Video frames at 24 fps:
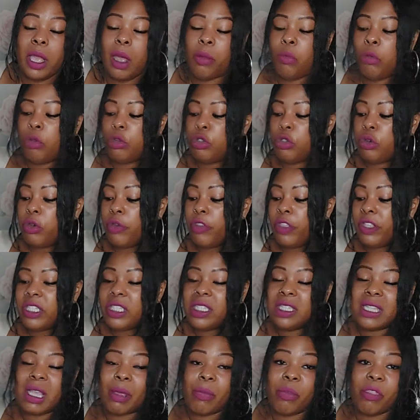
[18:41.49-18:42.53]
I'm not sure if this
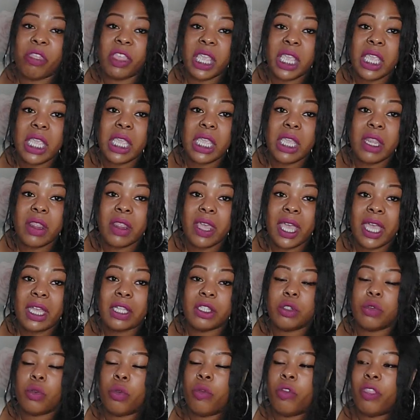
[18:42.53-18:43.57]
is them thinking
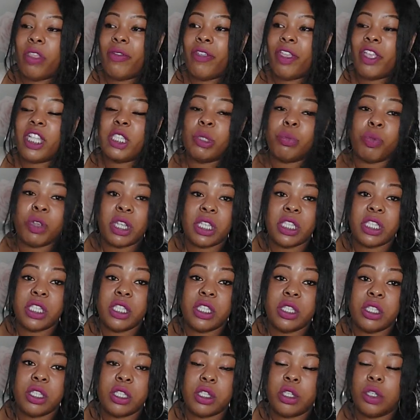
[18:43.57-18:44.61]
that or they've expressed
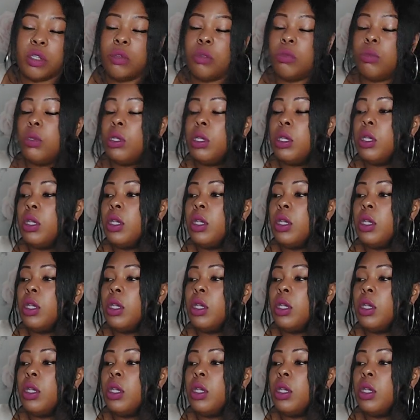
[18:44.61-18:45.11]
this to you.